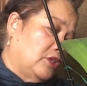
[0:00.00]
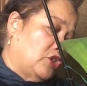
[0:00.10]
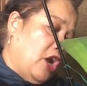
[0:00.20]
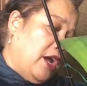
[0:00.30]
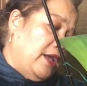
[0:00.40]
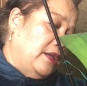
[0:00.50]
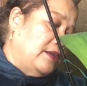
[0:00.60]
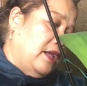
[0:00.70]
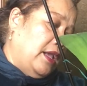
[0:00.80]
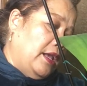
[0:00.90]
tried,
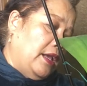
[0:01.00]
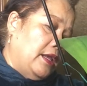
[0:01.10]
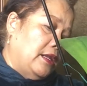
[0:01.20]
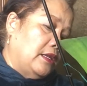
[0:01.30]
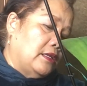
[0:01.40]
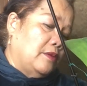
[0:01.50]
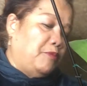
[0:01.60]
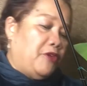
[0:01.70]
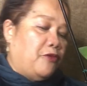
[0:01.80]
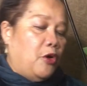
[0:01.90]
and
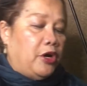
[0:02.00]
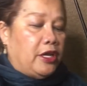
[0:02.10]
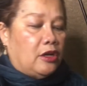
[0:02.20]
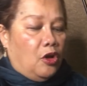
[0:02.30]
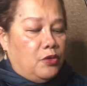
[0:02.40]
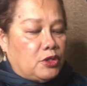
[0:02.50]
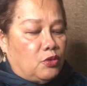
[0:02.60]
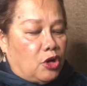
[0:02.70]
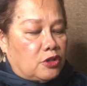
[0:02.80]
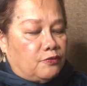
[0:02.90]
before it always
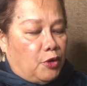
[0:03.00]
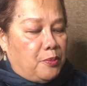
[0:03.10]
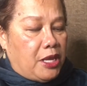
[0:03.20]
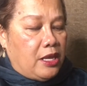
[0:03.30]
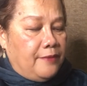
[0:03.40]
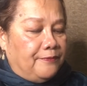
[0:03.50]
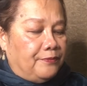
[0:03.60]
works for me,